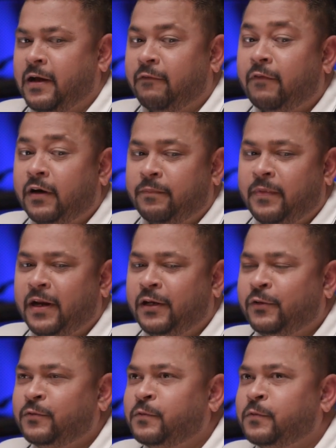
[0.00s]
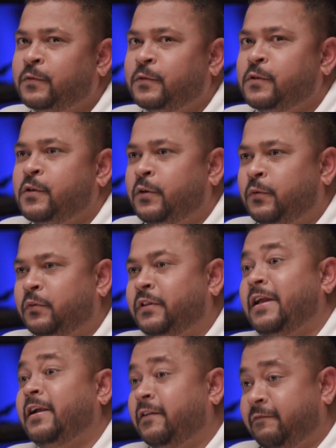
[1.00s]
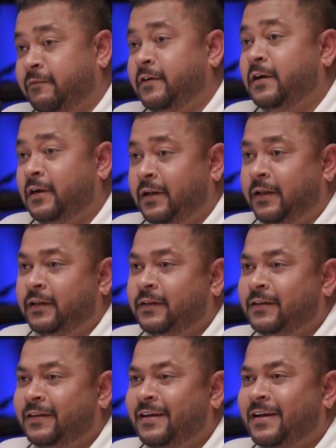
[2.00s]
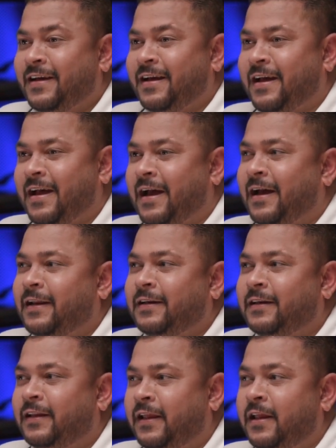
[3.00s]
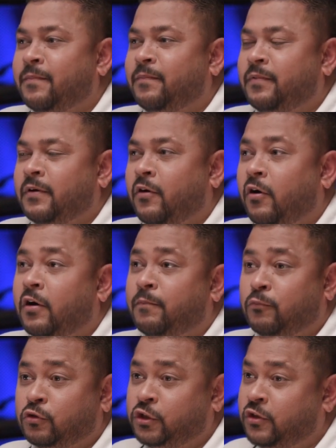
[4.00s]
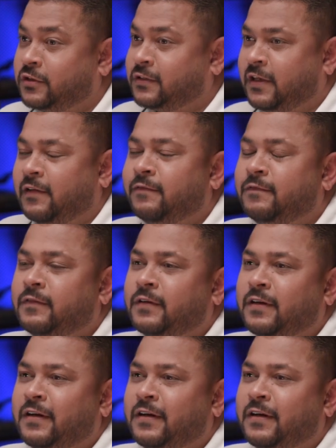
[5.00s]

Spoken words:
what made you to think differently and keep or push yourself